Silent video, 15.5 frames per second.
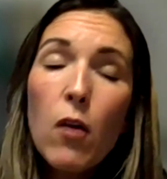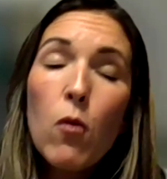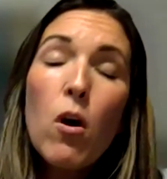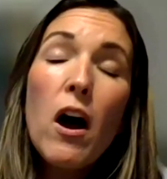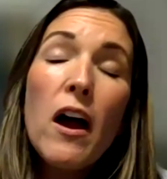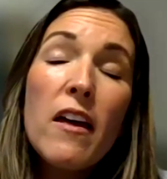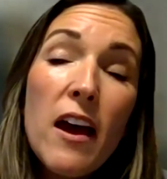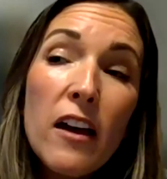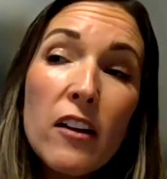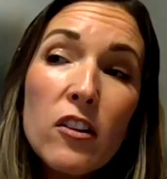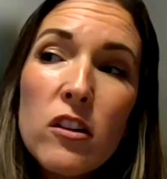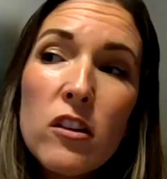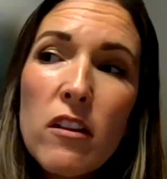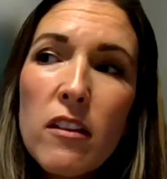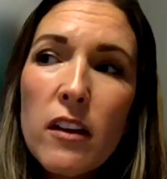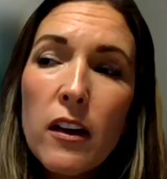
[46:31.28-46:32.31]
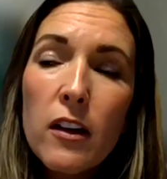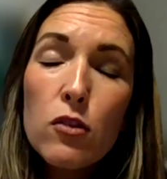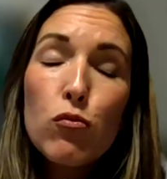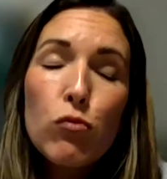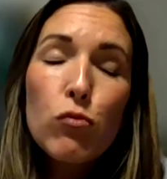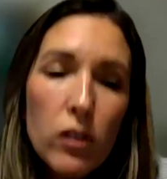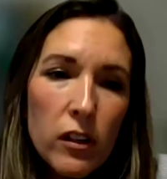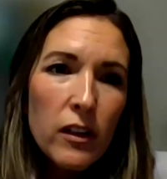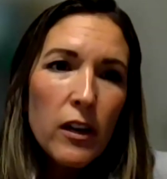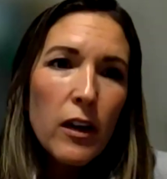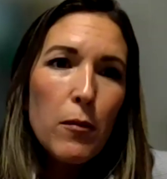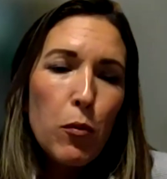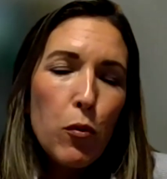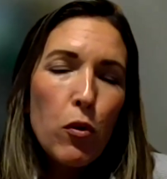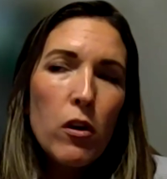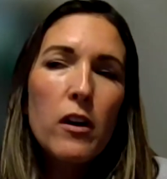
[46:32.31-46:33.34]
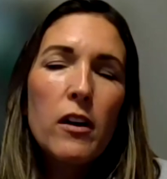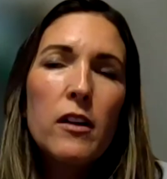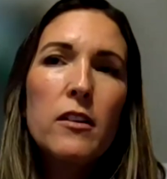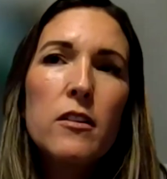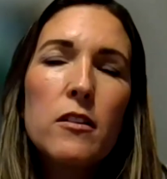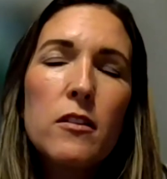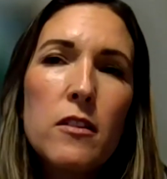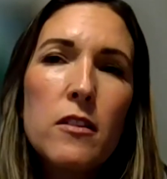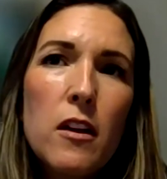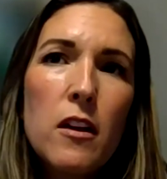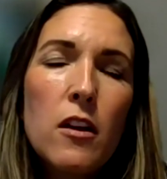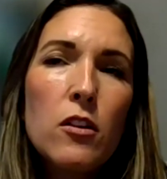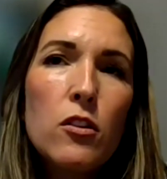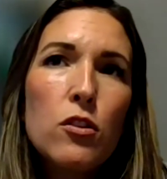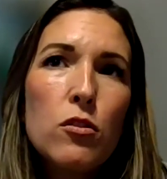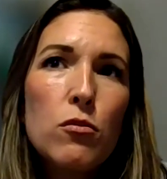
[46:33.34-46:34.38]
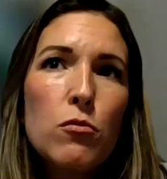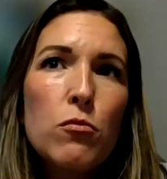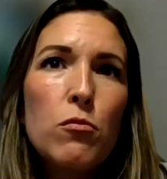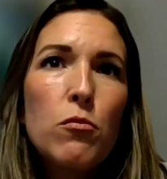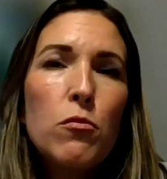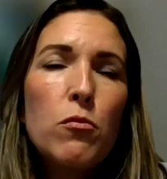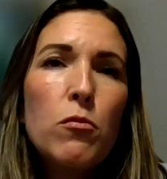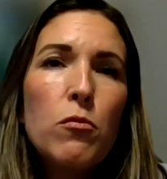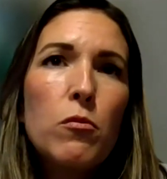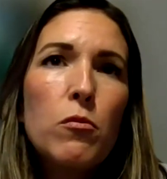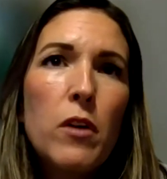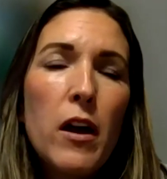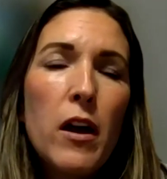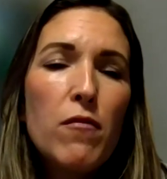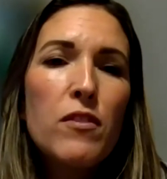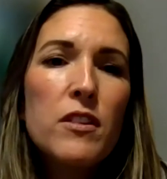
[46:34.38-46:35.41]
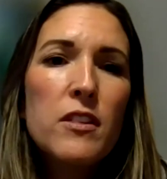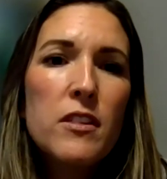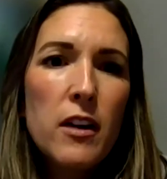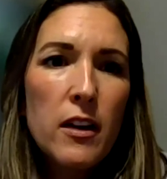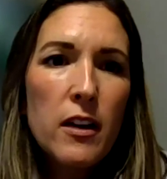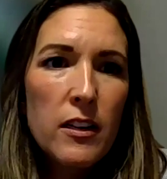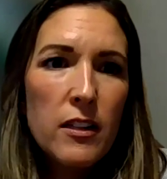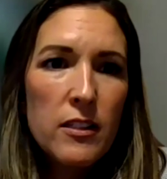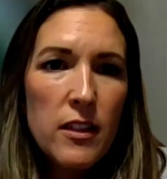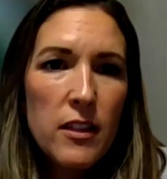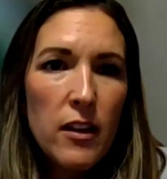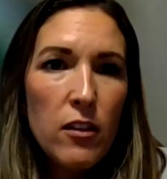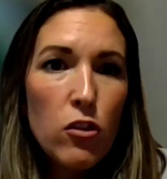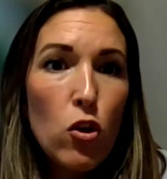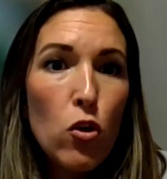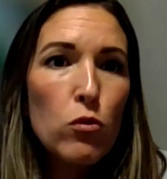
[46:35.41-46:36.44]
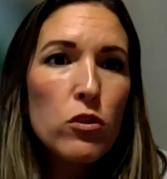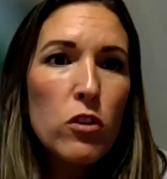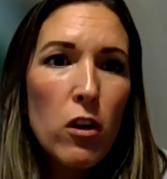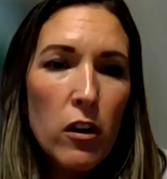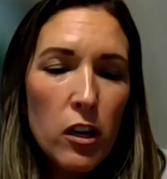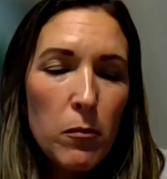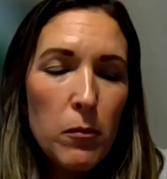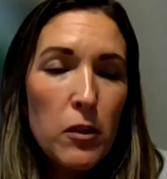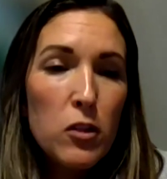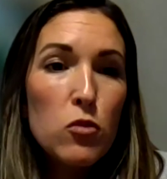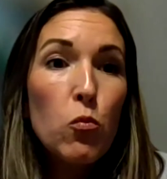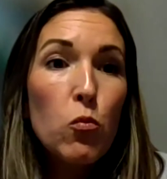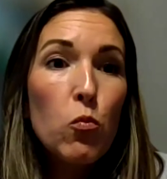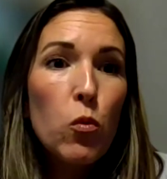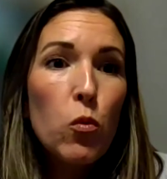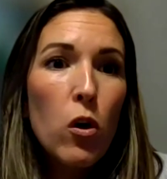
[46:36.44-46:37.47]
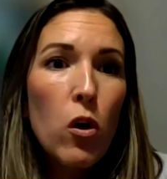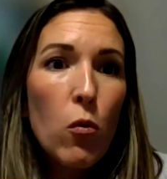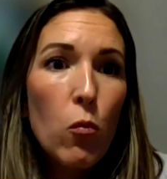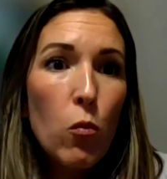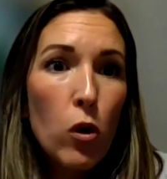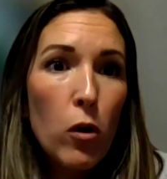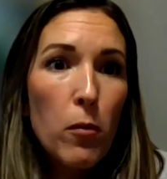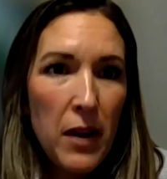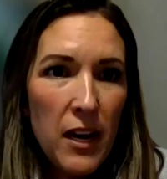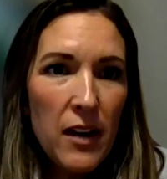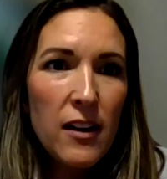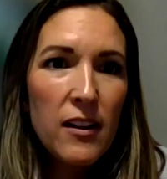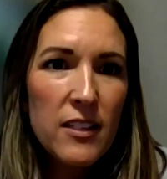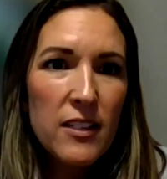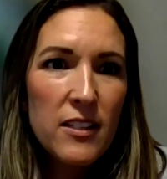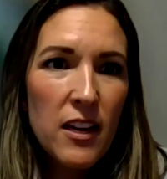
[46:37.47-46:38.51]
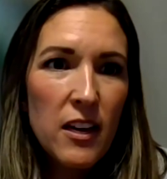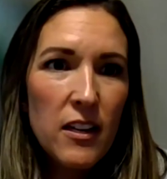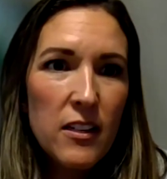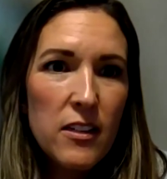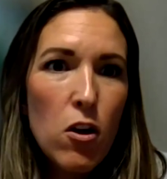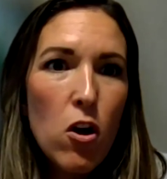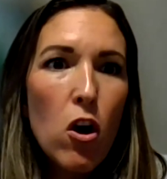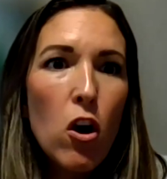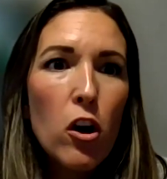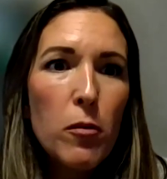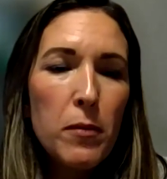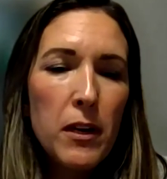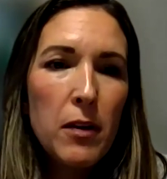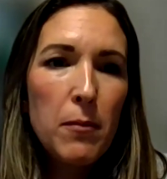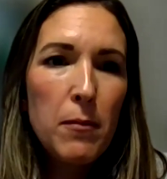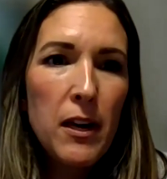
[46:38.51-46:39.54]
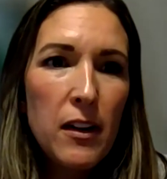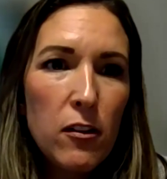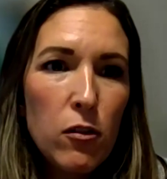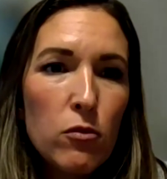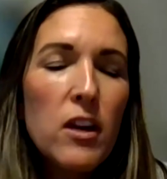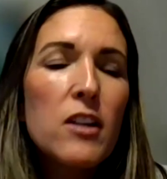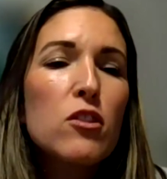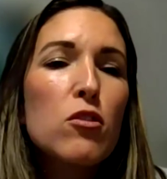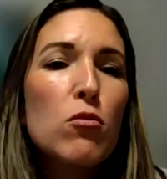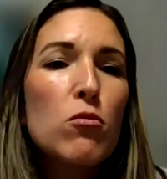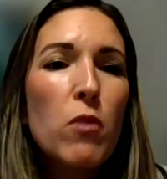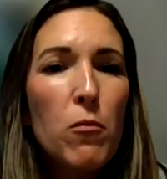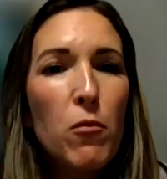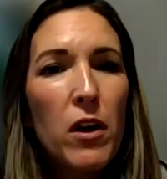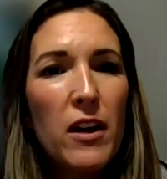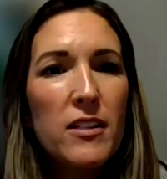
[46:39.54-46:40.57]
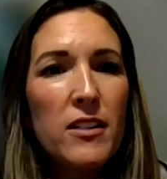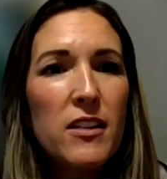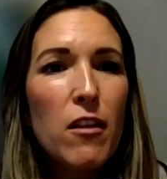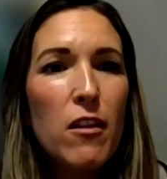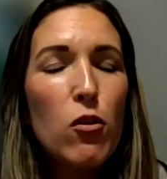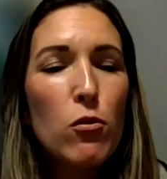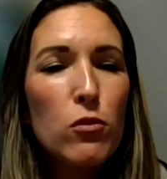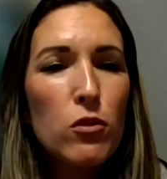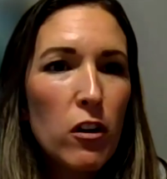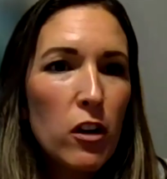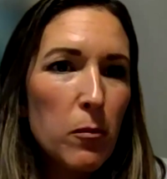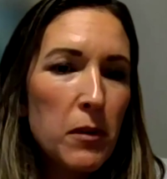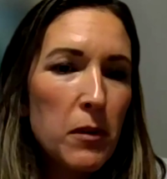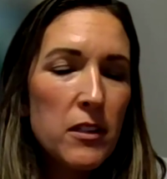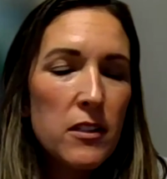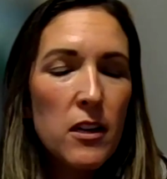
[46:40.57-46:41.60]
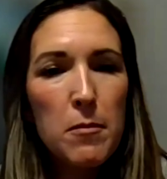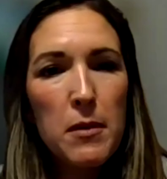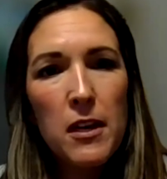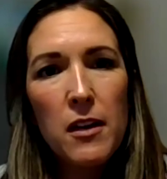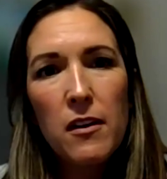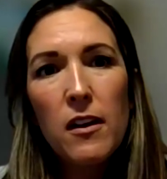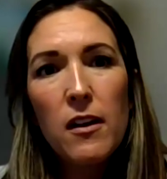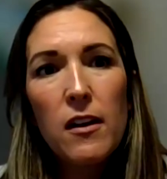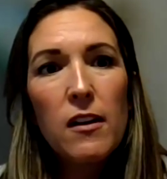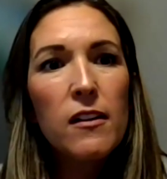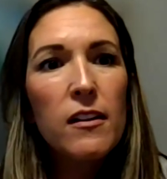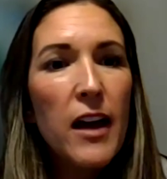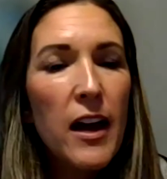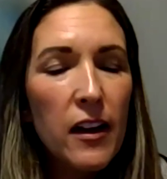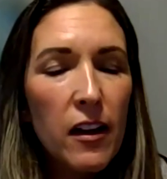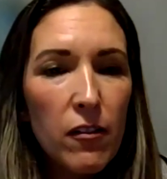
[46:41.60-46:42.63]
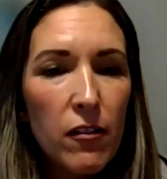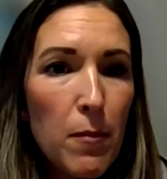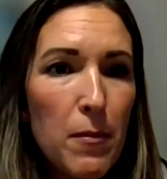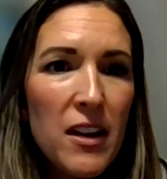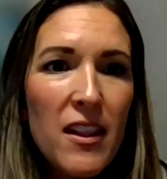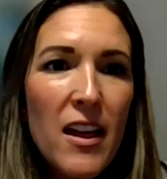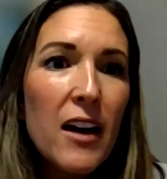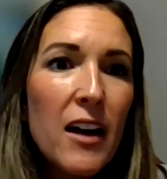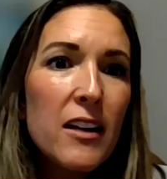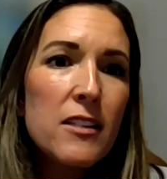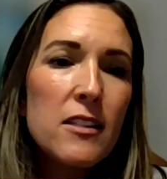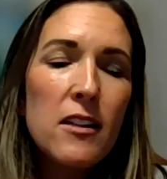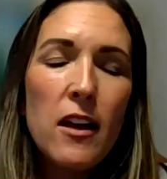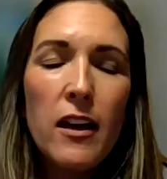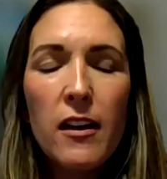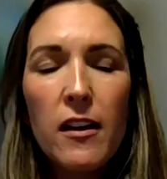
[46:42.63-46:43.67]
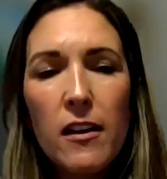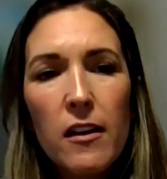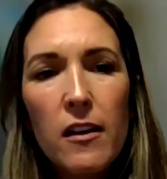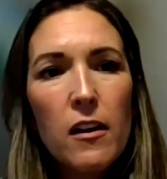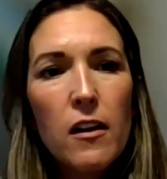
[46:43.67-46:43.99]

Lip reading: Oh, I actually think it's really important to emphasize that those arguments were made in this case and are being made in this case. So, and when I say those arguments, I mean that is like,